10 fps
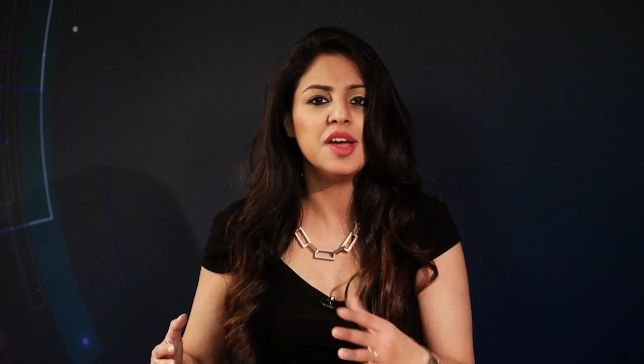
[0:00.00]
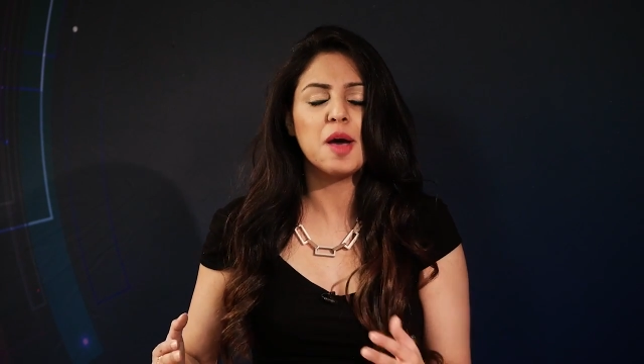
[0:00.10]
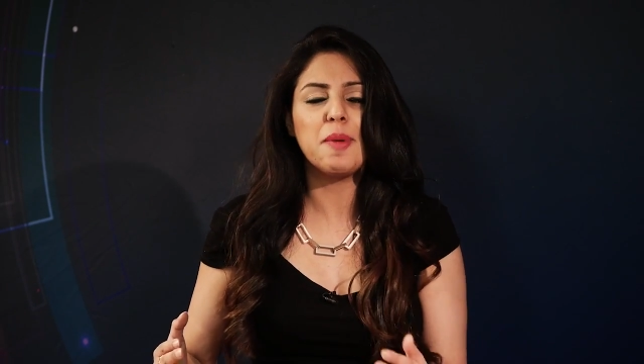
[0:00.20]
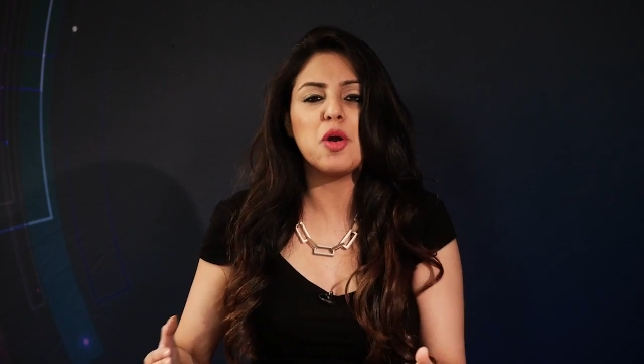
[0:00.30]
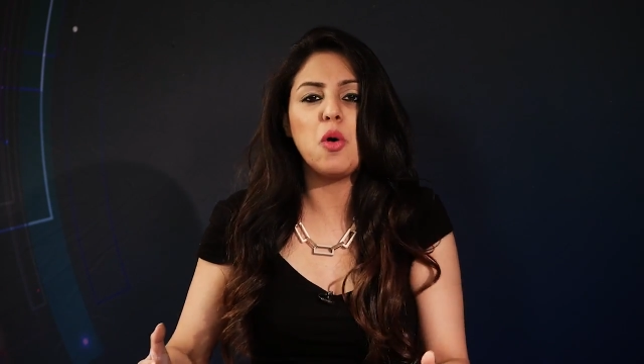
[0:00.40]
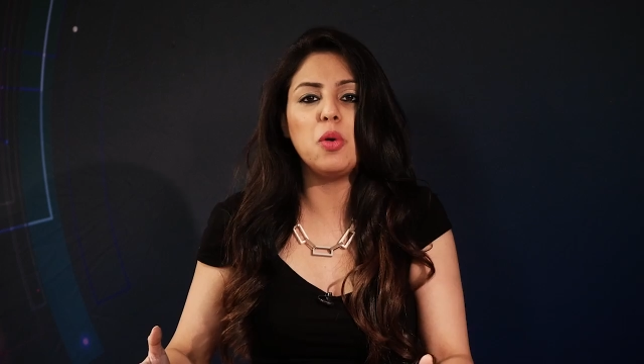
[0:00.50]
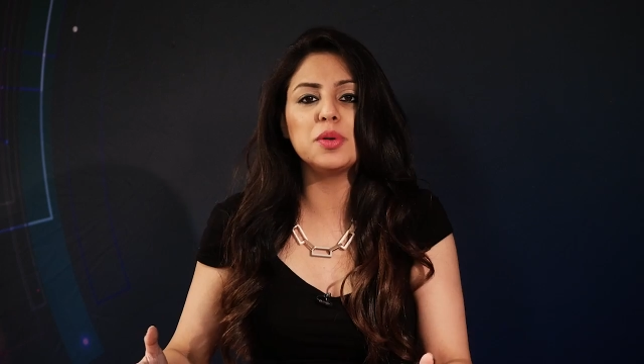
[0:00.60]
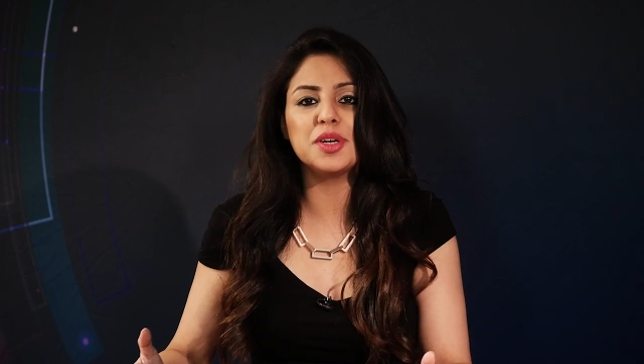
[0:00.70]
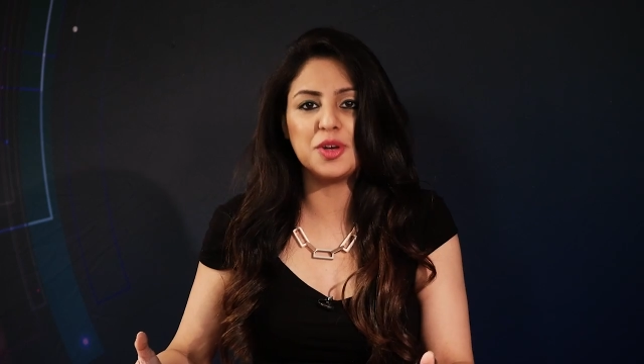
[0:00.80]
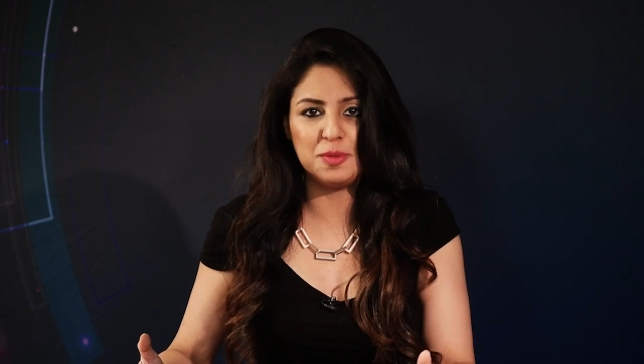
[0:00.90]
about all
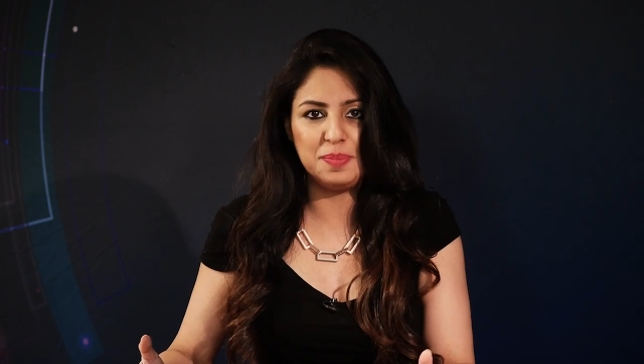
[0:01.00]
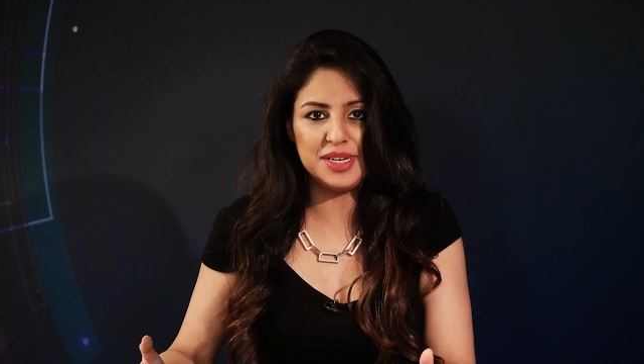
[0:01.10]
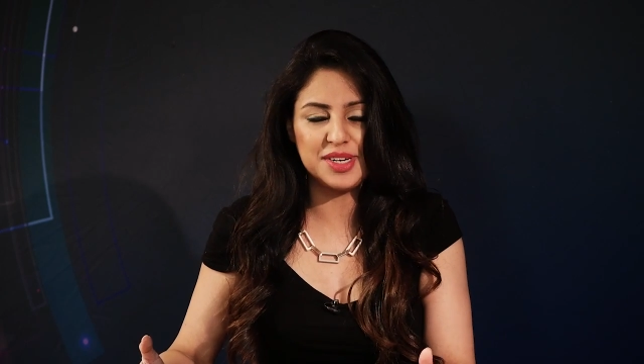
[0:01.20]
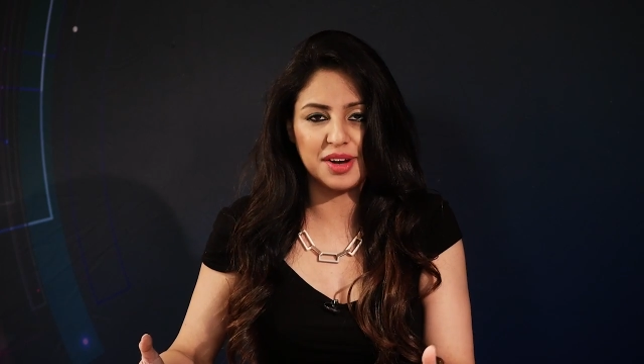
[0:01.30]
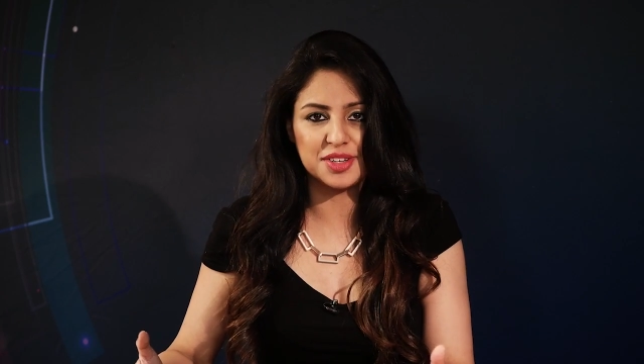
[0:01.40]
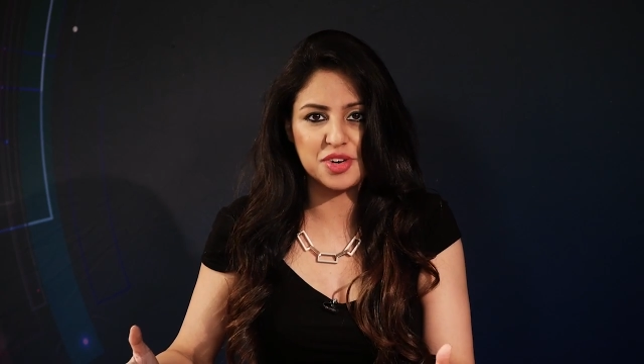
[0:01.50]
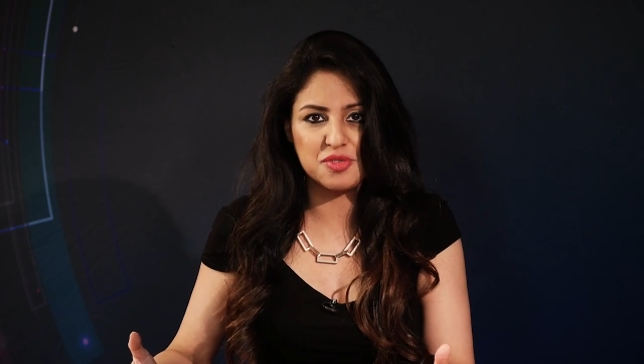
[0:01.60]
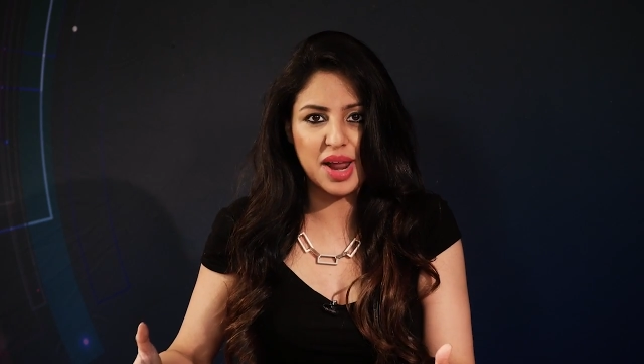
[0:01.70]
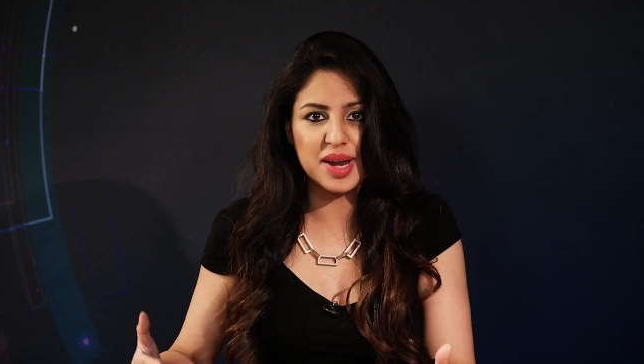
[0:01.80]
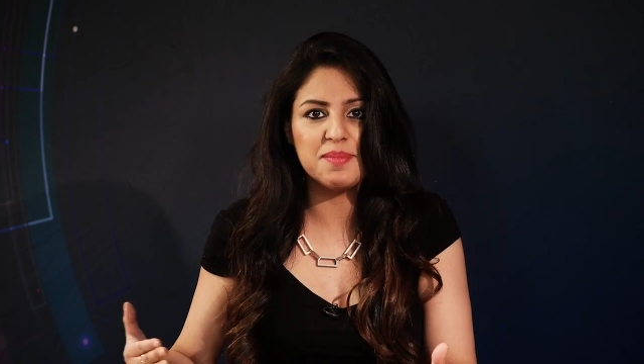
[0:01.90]
that could be done to
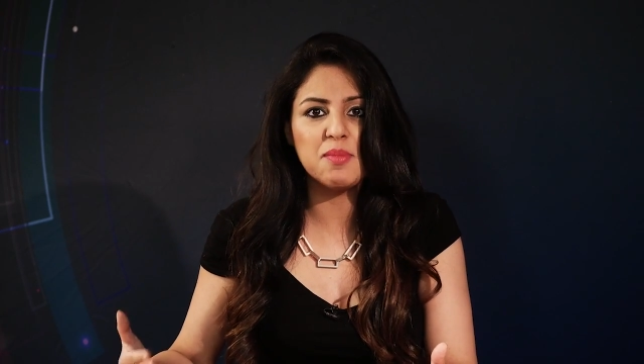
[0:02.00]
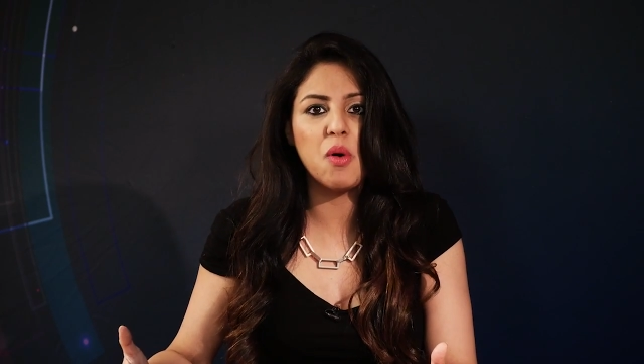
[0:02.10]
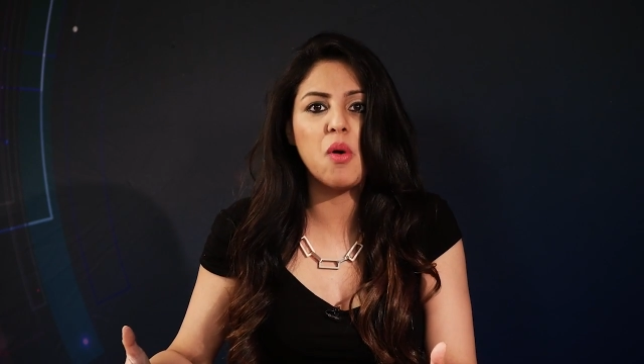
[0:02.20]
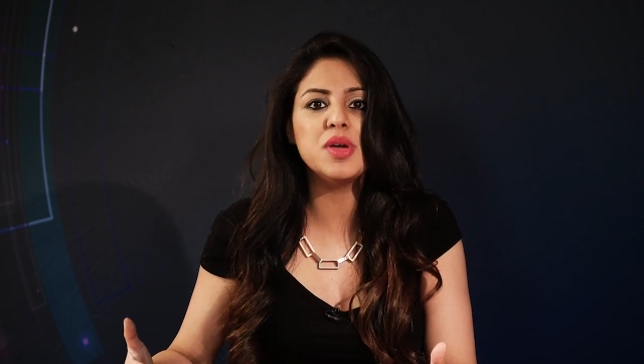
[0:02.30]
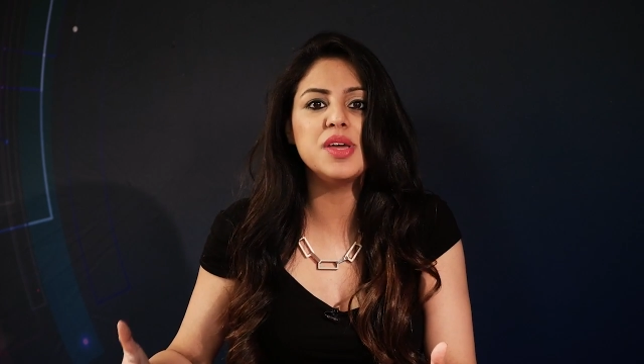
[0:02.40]
rally more